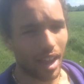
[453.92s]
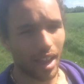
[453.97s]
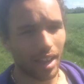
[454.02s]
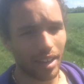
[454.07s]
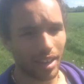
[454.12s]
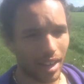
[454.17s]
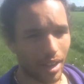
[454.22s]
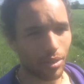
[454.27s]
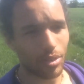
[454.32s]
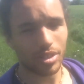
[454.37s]

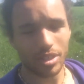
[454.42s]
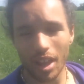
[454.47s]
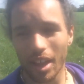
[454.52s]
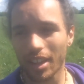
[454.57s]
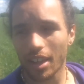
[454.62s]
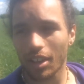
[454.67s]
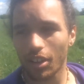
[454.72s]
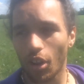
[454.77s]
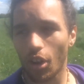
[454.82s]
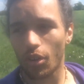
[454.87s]
And it was
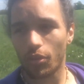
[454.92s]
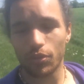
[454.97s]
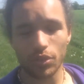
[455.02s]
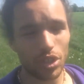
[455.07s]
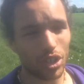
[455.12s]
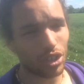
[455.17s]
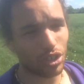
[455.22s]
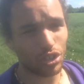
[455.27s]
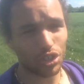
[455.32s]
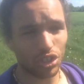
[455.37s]
like a lot of,
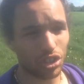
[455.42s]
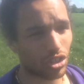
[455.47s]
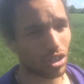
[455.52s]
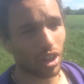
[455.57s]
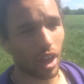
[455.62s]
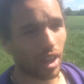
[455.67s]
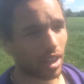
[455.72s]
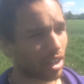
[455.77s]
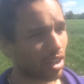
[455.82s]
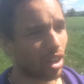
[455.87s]
you
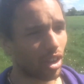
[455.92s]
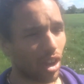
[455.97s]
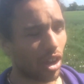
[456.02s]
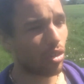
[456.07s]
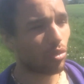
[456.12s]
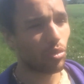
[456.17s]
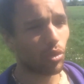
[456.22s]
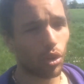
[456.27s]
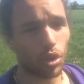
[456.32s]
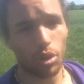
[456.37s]
just like
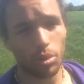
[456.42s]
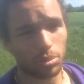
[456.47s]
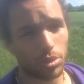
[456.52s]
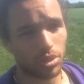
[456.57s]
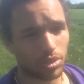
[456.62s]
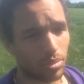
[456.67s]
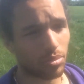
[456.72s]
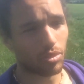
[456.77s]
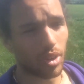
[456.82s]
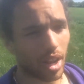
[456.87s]
run up
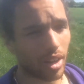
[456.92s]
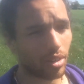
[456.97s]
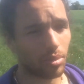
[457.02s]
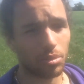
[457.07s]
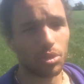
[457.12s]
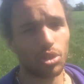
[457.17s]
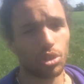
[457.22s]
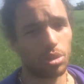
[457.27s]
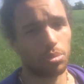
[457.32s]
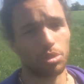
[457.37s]
to some
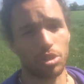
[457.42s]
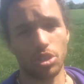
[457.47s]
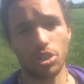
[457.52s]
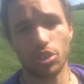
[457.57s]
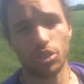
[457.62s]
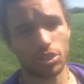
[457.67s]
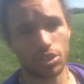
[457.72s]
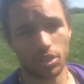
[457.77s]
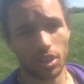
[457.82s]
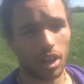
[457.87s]
random group and
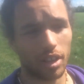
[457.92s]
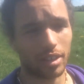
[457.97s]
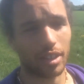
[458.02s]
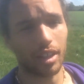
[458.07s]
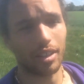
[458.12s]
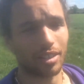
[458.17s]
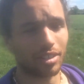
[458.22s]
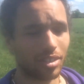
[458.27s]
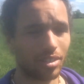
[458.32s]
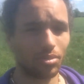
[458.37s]
you just start
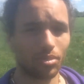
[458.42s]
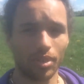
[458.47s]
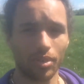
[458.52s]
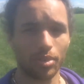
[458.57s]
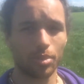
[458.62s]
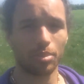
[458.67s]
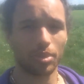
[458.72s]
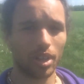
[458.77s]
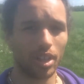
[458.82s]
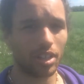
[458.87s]
dancing
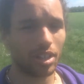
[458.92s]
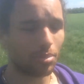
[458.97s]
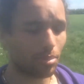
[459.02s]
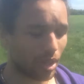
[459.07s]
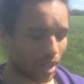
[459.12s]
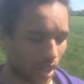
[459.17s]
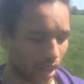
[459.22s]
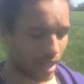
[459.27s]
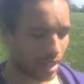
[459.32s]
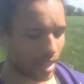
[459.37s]
with them, and you'd
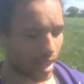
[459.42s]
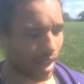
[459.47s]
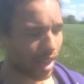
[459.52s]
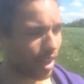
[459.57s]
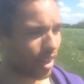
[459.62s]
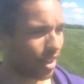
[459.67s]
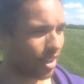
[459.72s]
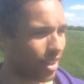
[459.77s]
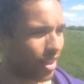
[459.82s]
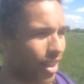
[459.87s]
be like,
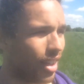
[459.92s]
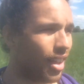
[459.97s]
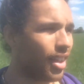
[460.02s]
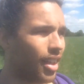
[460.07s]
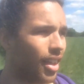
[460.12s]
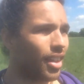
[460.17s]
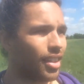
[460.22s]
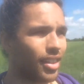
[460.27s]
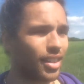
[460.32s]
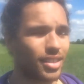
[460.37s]
yeah,
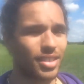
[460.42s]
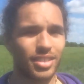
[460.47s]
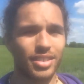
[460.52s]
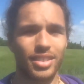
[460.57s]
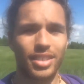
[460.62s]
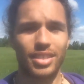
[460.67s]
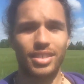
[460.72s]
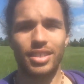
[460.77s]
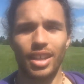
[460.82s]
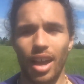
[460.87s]
this
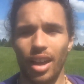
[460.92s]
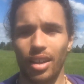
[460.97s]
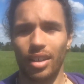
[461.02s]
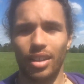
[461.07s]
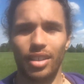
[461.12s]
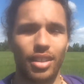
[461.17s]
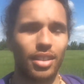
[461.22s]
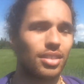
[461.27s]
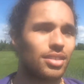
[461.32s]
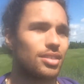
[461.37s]
is
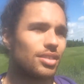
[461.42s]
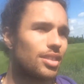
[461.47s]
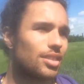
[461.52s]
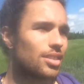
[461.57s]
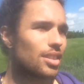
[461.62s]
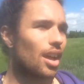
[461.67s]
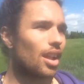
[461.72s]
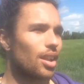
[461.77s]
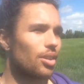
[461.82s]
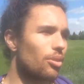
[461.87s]
exactly
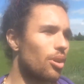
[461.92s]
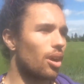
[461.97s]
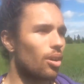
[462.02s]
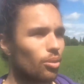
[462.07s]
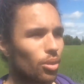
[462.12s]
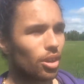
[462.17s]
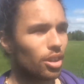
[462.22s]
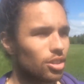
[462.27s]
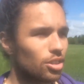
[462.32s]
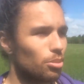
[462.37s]
where I
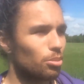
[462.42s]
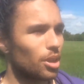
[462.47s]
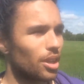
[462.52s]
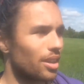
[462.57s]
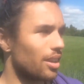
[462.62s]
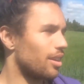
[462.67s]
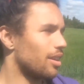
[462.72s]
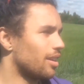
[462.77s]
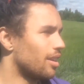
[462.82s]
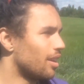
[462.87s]
want it to
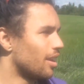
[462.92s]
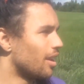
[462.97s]
be.